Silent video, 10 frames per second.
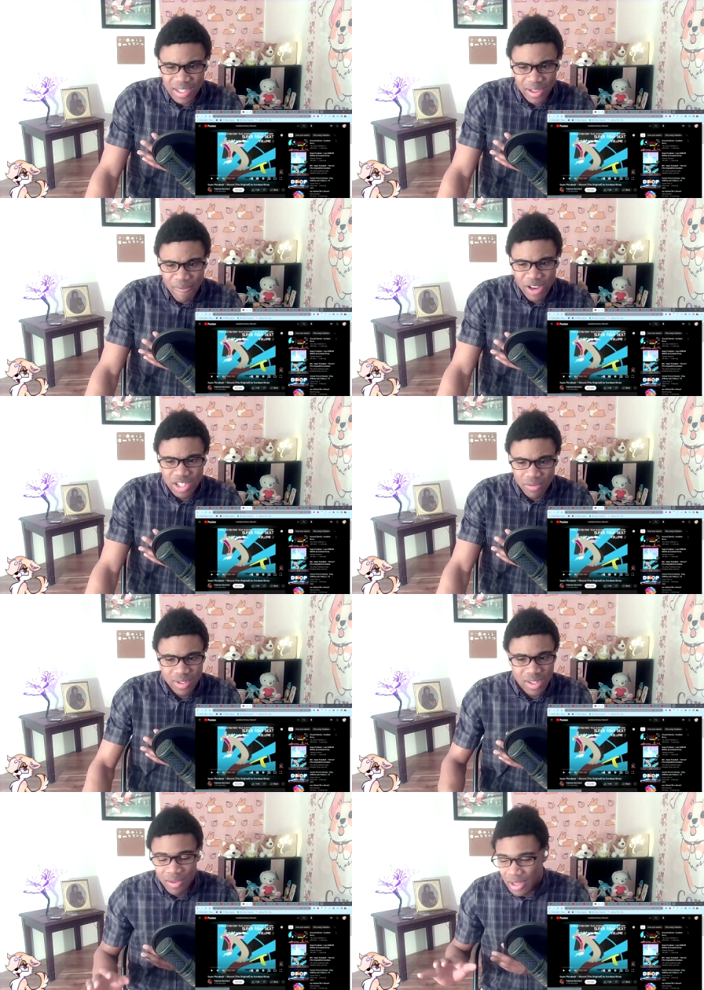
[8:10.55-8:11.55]
Living
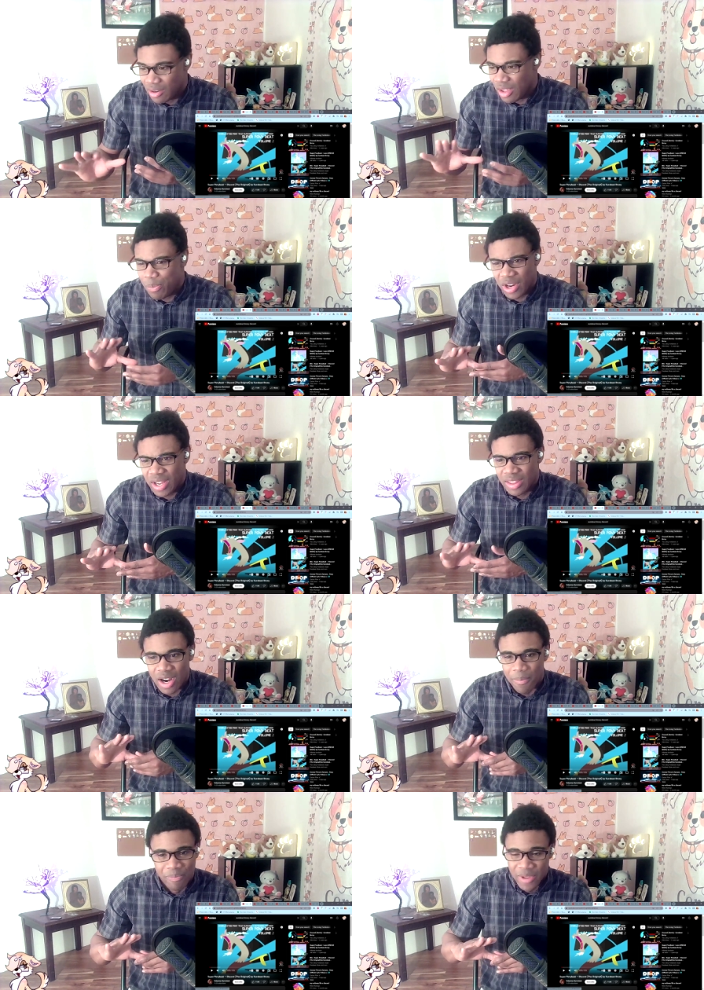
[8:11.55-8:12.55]
Tombstone literally putting their